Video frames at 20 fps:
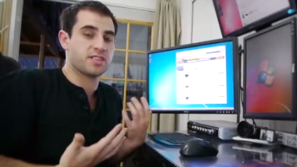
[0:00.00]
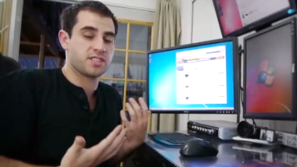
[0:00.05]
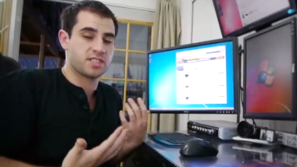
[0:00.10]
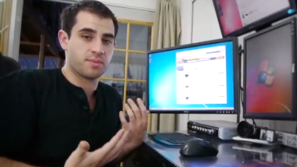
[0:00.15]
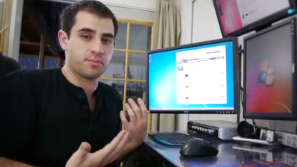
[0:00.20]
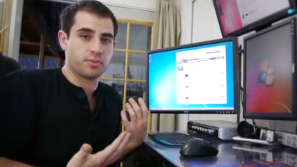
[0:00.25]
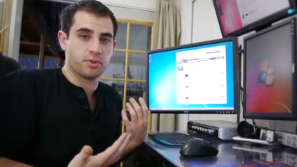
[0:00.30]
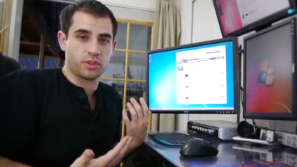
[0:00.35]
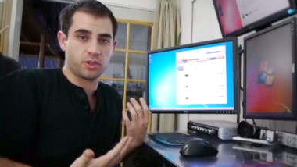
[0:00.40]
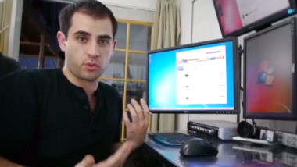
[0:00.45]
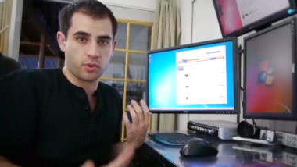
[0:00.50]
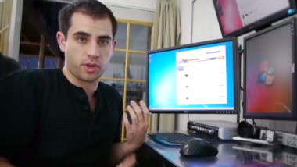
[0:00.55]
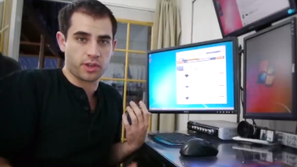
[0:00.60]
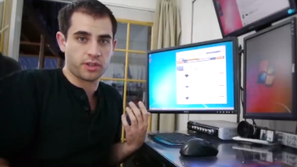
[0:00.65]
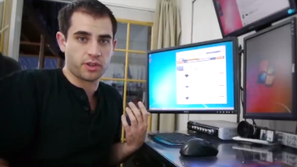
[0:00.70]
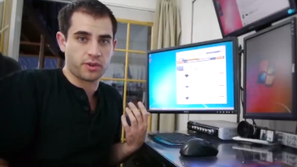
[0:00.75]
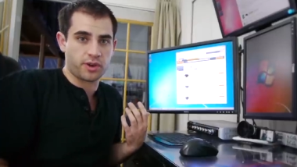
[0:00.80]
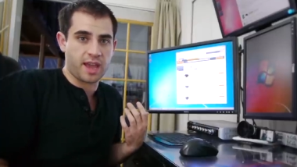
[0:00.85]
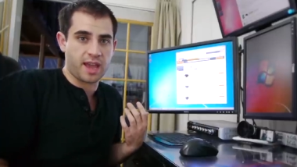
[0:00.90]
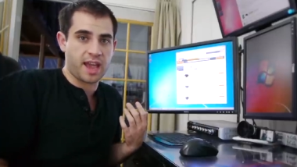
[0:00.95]
simple and
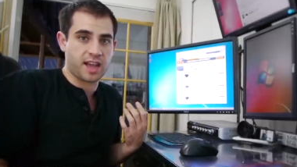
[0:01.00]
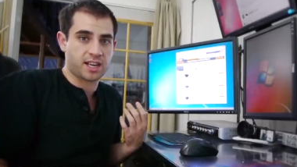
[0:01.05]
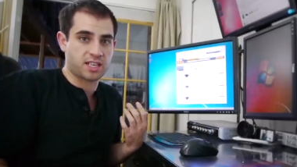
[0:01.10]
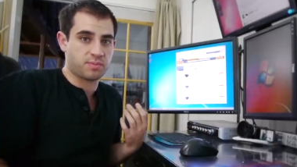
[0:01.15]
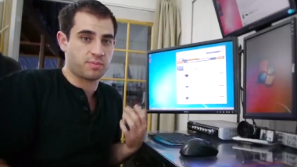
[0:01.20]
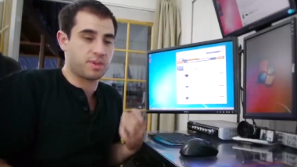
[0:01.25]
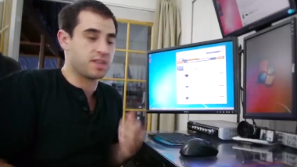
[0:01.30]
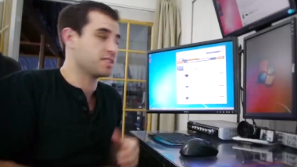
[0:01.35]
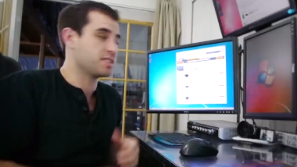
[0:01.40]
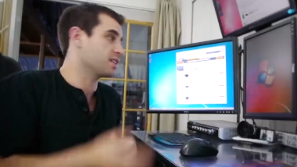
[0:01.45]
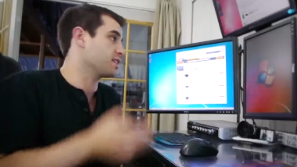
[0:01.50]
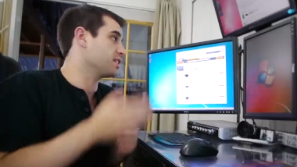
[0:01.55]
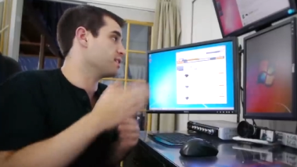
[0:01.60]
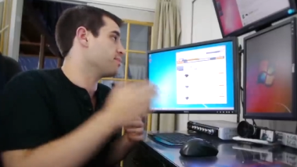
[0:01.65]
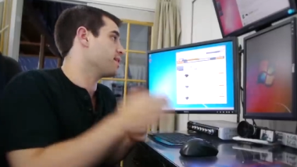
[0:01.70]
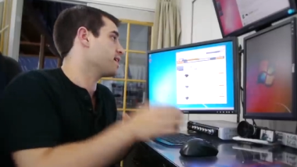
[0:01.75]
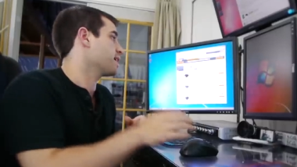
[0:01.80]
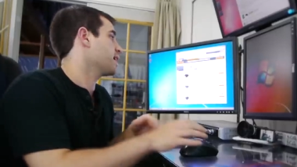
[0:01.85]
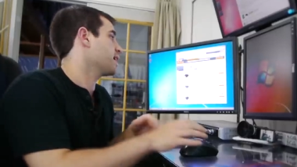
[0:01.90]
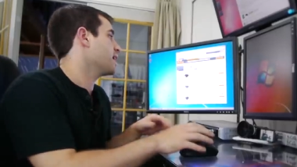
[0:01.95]
well-known hack to basically
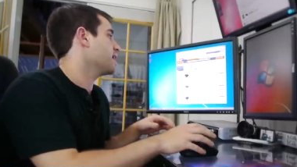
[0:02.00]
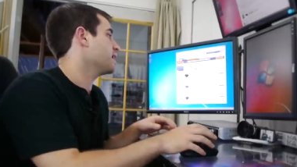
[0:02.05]
make